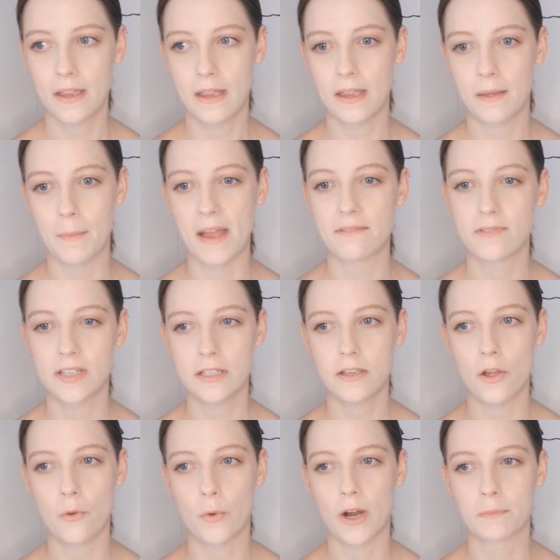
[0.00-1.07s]
in my
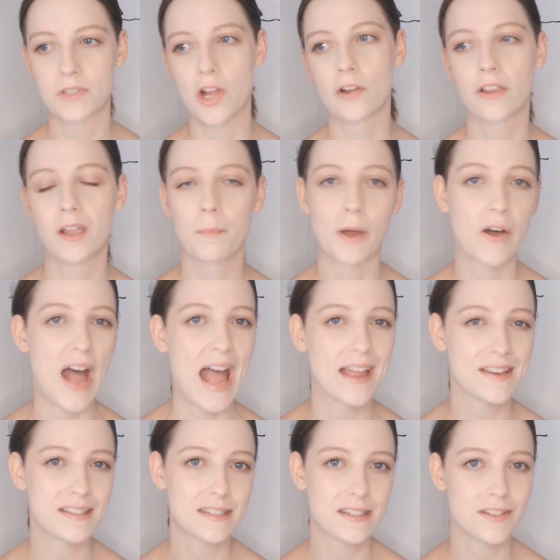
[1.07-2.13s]
video where I'm talking about
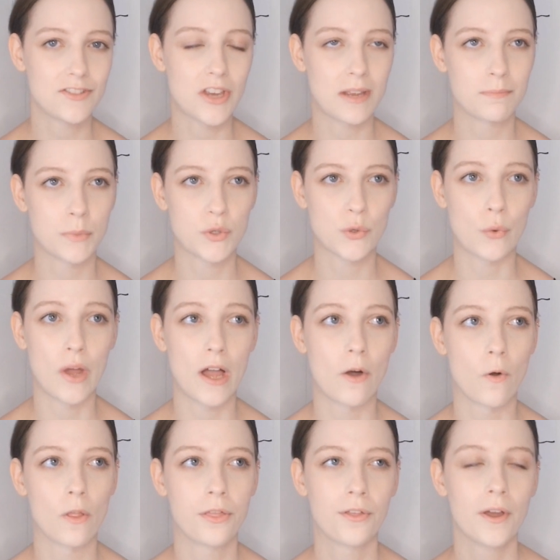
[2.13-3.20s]
INTJ mental
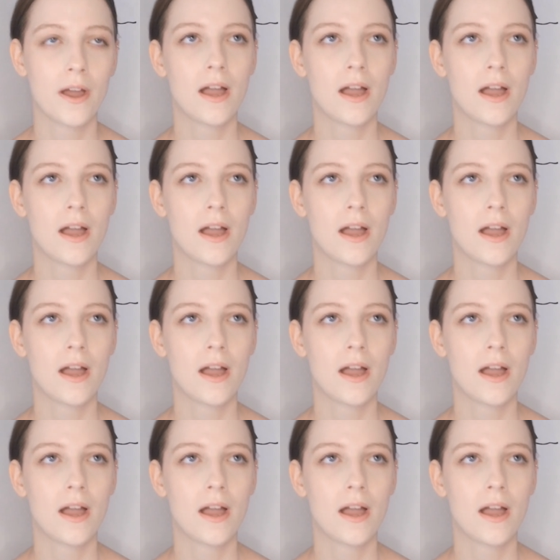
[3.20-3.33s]
health,